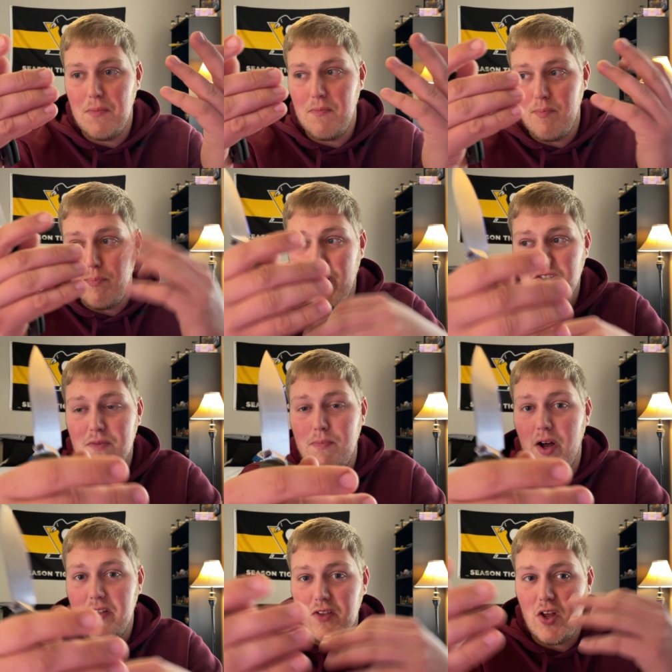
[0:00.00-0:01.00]
budget
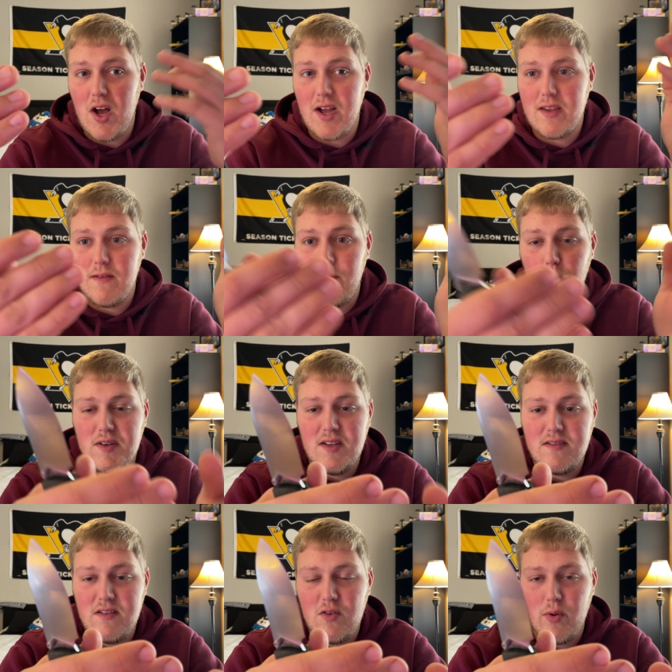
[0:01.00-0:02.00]
button lock,
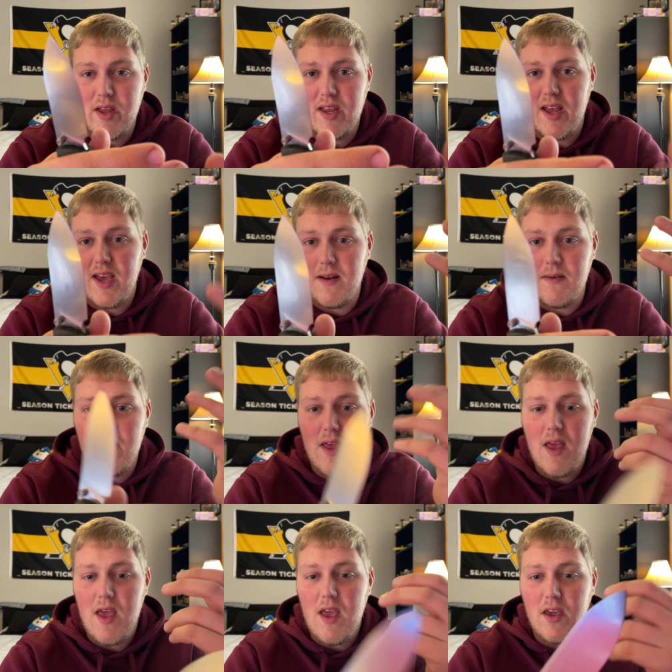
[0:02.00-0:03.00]
14C28N,
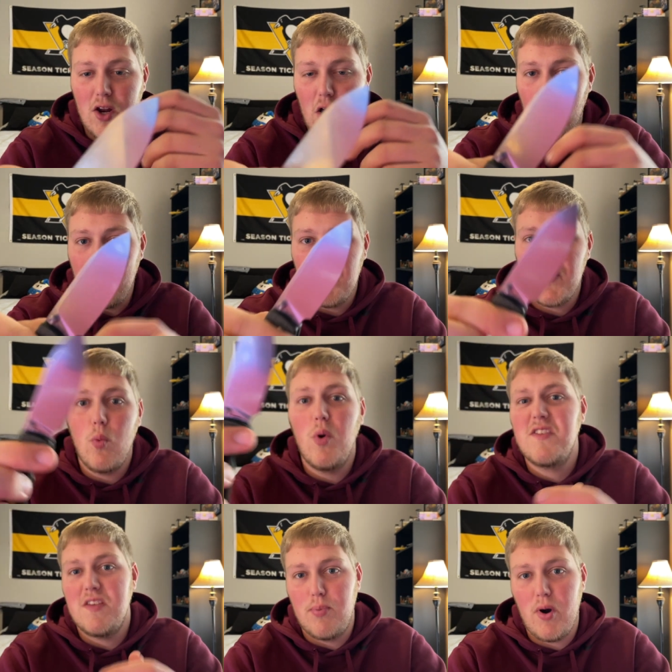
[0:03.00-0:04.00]
you know,
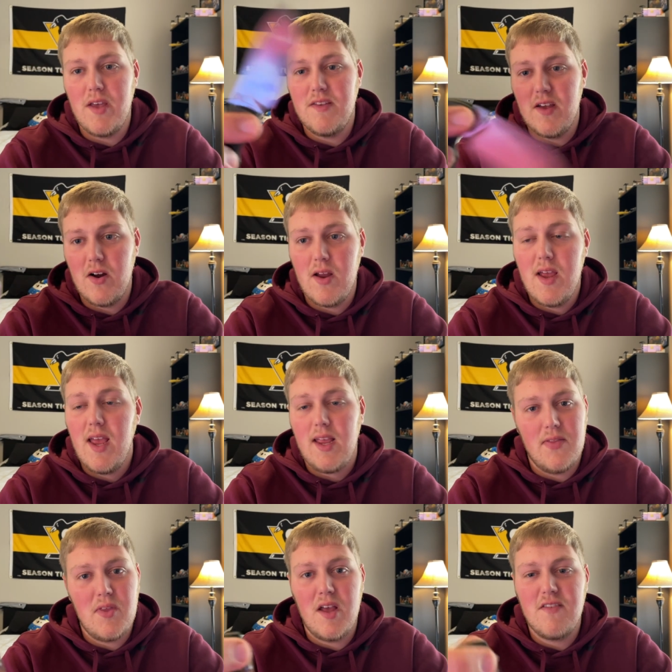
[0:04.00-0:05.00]
what's the price here?
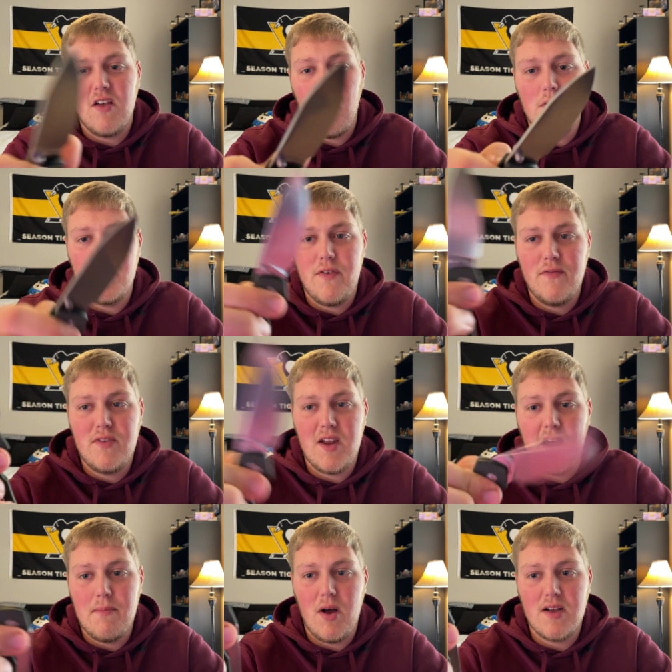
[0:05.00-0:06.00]
And then I saw it was
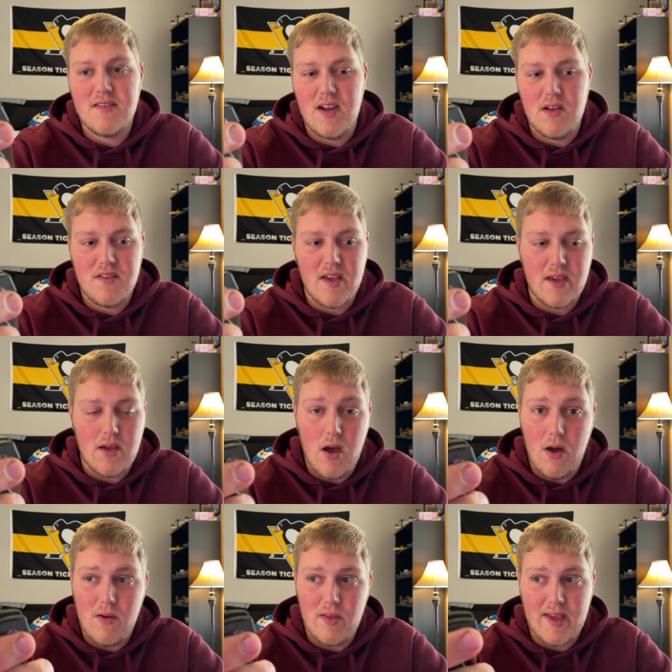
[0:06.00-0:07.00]
59 bucks and I was like,
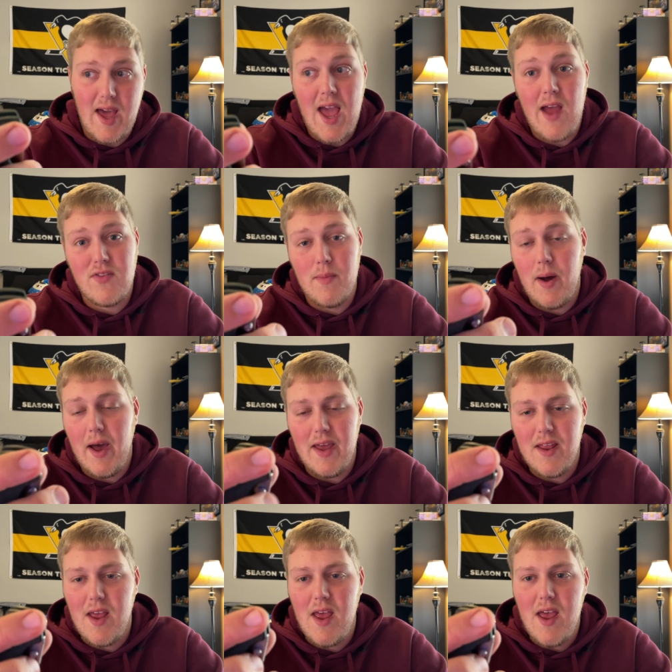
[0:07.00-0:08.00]
oh, like I have to buy
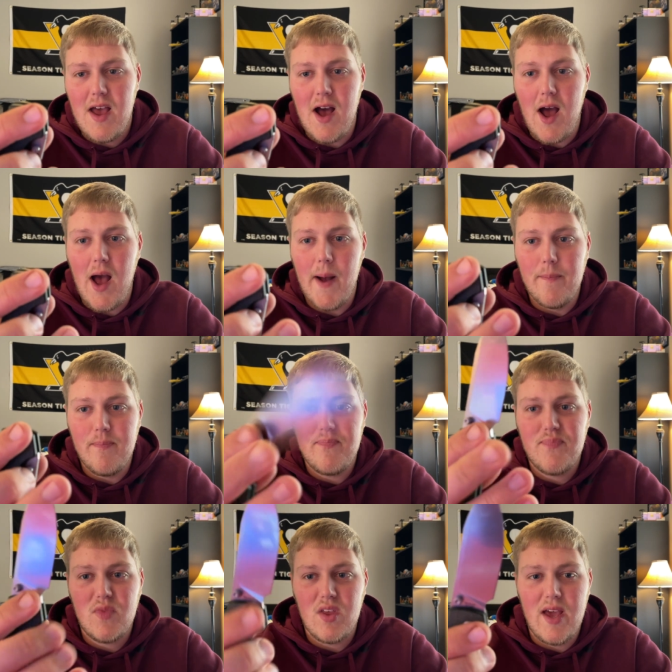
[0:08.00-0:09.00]
it. Um,
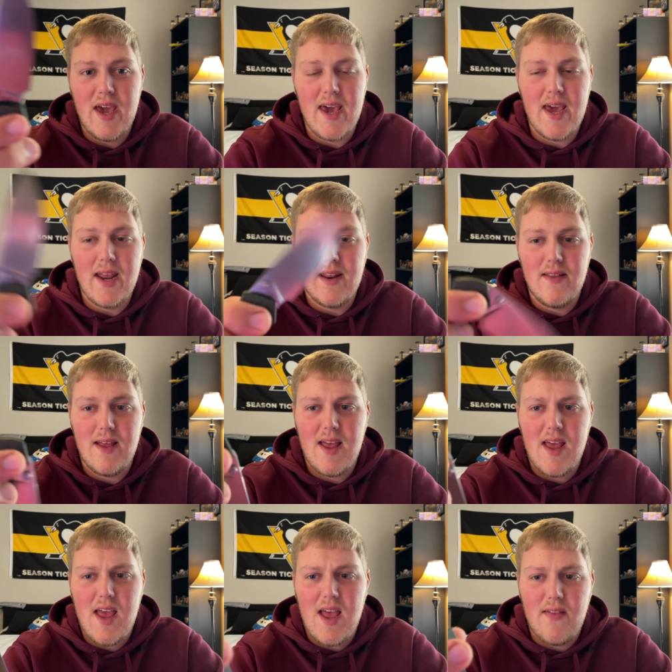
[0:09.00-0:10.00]
and
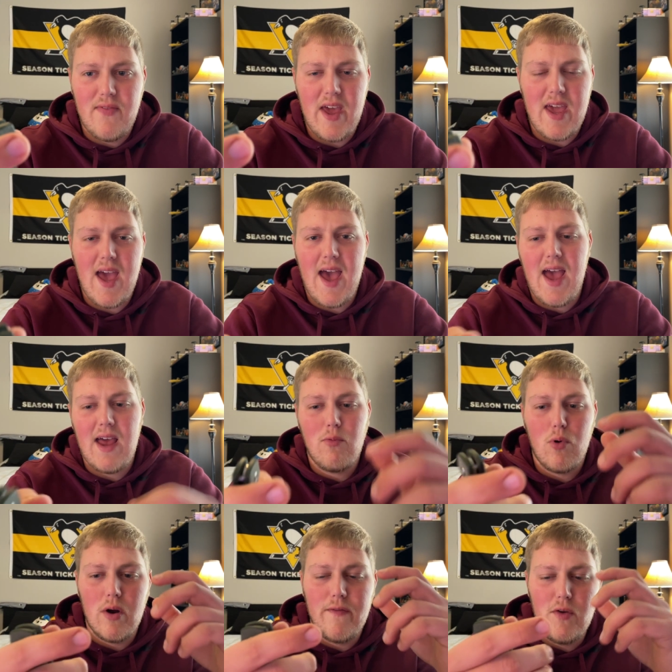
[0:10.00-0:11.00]
they had
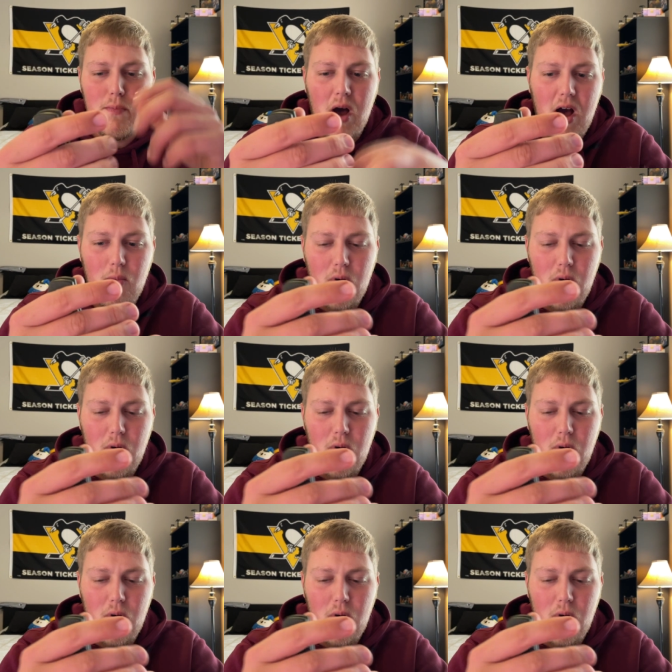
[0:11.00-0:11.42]
where if you bought